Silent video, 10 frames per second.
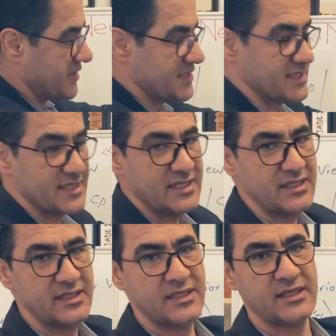as the
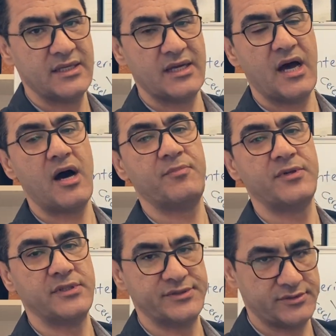
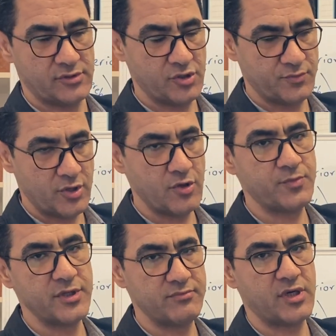
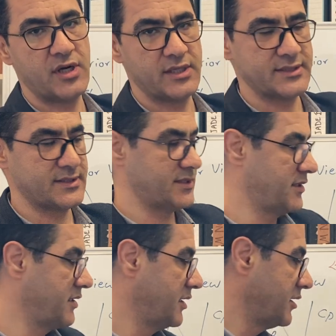open part.
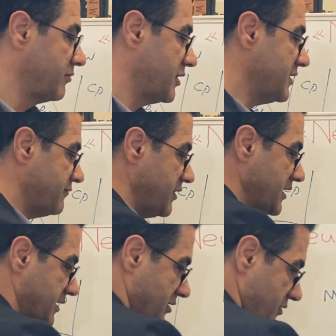But when
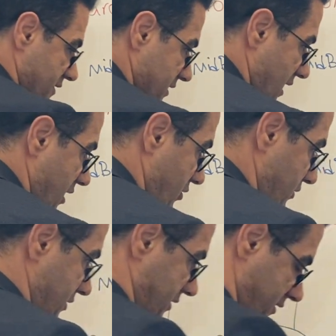it goes
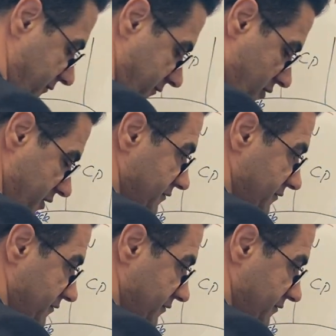down, the fourth